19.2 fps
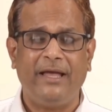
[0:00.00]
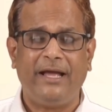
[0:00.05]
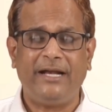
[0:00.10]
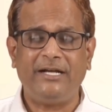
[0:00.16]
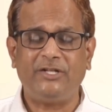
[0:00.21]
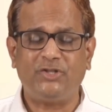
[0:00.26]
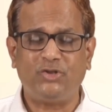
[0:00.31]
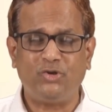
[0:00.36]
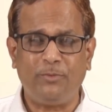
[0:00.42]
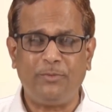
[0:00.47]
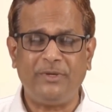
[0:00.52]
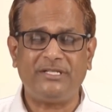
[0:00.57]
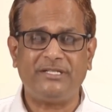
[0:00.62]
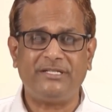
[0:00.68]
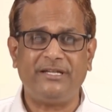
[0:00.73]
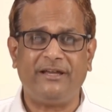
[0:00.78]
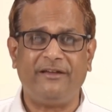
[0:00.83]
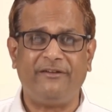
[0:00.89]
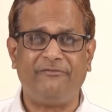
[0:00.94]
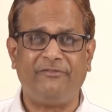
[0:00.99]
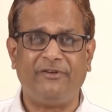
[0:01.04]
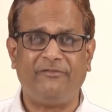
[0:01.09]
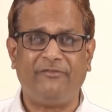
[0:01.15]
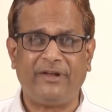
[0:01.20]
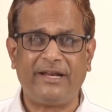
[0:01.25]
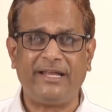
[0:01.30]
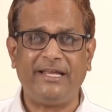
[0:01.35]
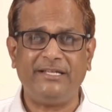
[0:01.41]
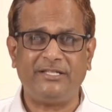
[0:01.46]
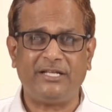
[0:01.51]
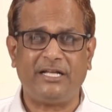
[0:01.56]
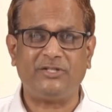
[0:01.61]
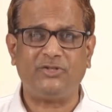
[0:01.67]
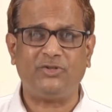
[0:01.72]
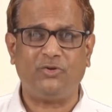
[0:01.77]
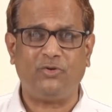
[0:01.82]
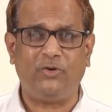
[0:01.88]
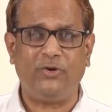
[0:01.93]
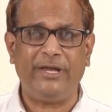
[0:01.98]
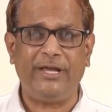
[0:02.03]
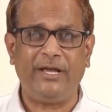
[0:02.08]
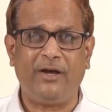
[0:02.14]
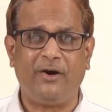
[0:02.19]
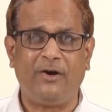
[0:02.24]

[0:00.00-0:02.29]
and so much work is also going